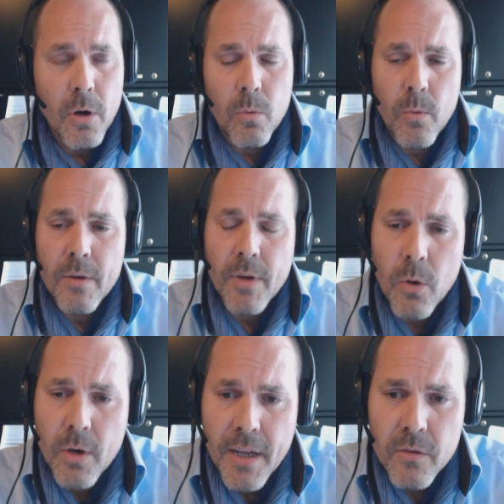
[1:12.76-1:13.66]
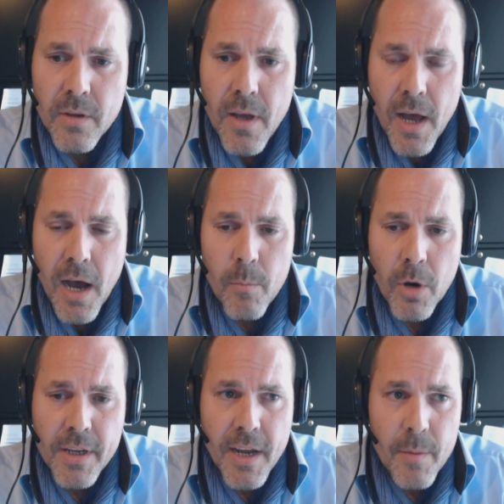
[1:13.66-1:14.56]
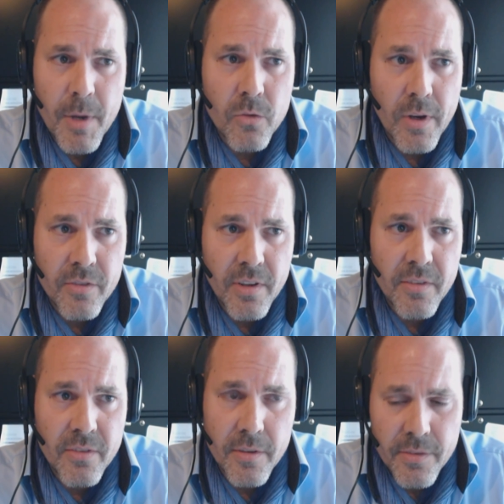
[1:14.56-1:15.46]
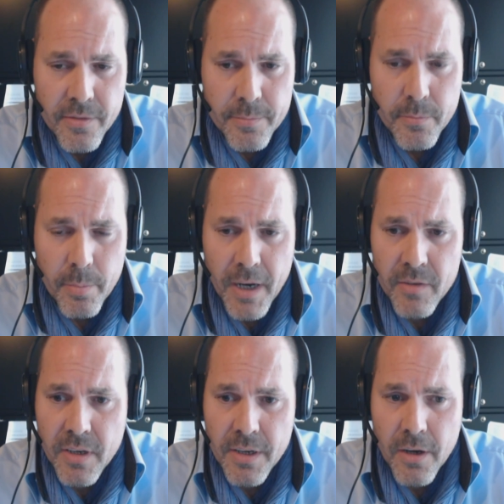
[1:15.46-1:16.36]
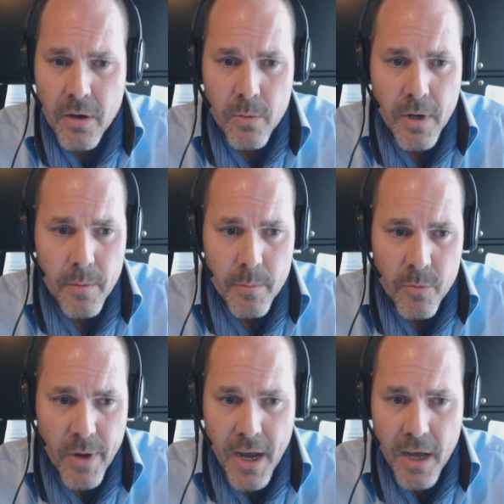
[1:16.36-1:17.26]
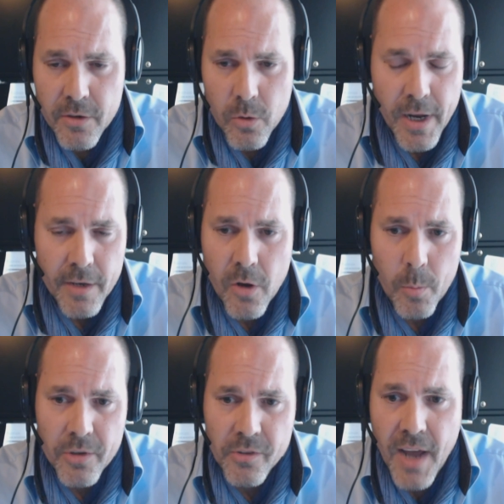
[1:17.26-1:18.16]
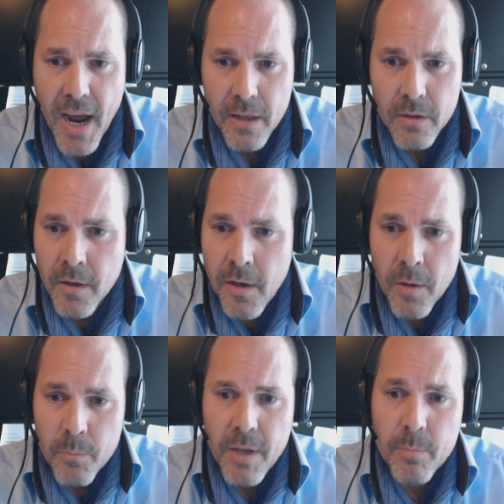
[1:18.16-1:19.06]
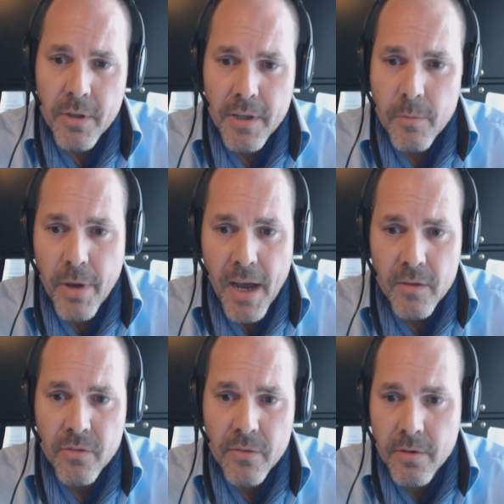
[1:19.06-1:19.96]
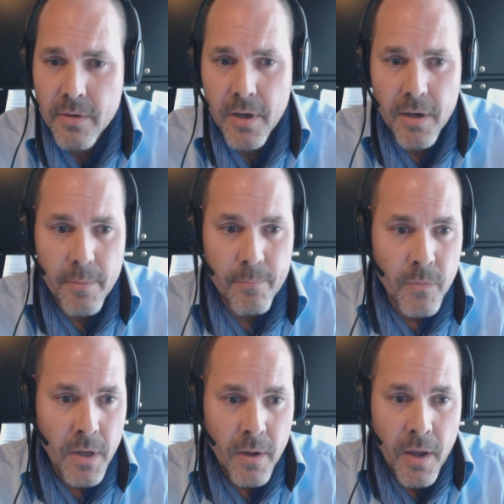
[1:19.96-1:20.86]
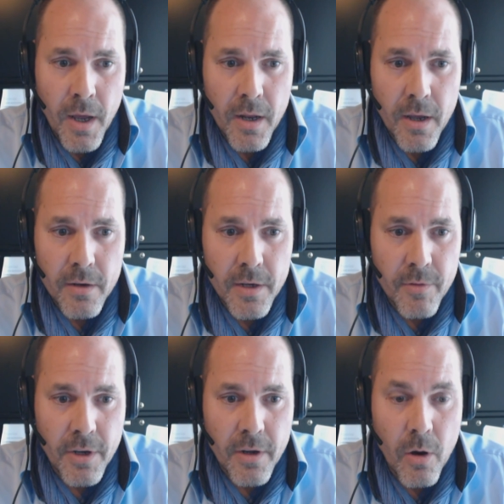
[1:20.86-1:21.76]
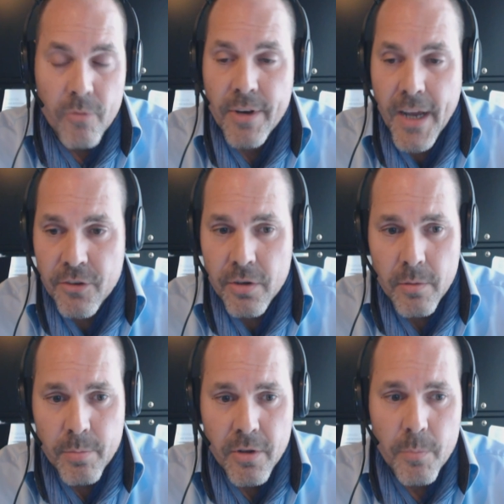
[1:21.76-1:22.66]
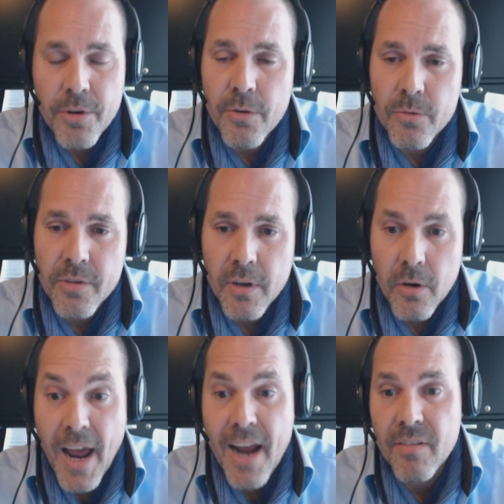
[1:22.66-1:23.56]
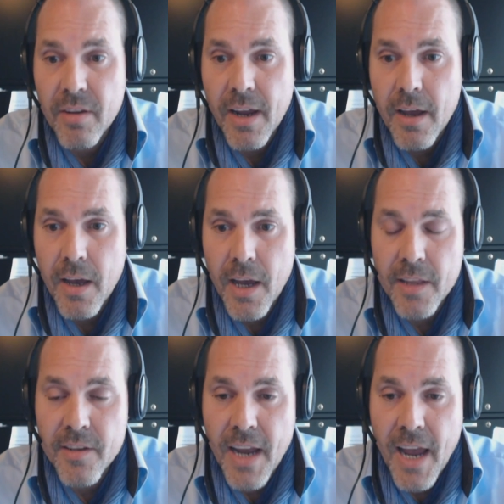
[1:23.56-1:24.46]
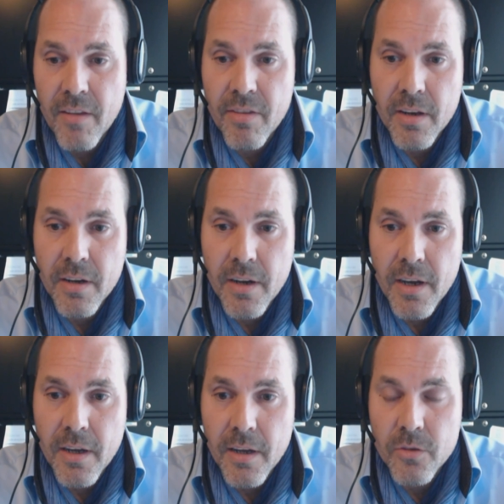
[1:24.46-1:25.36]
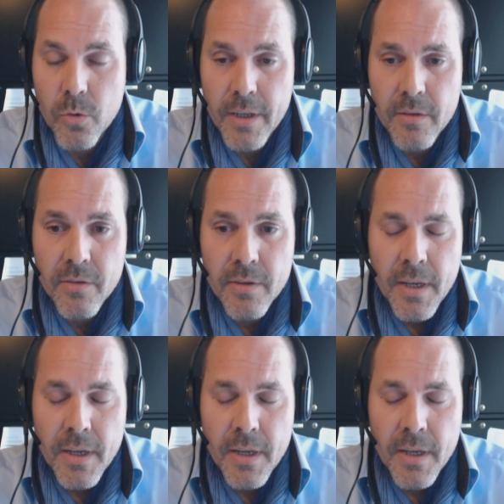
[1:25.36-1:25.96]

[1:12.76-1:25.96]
When we look at how money came into existence, basically, we had nomad-style people in the past living off nature, but not producing or adding anything to it.